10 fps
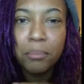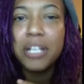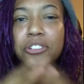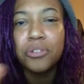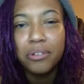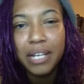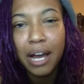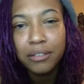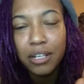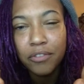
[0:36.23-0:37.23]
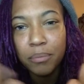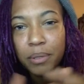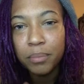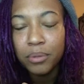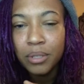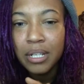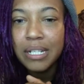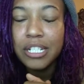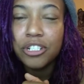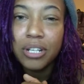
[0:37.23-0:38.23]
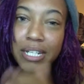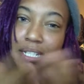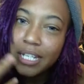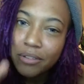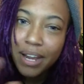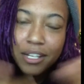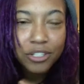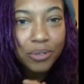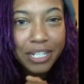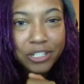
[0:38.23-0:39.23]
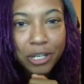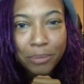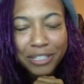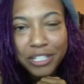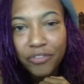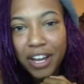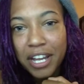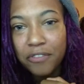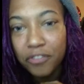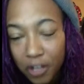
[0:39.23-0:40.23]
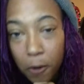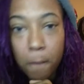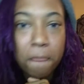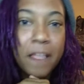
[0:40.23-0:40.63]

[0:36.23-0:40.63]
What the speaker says: my story out there for people. So let's get right into it. Let's talk about this Friday flow.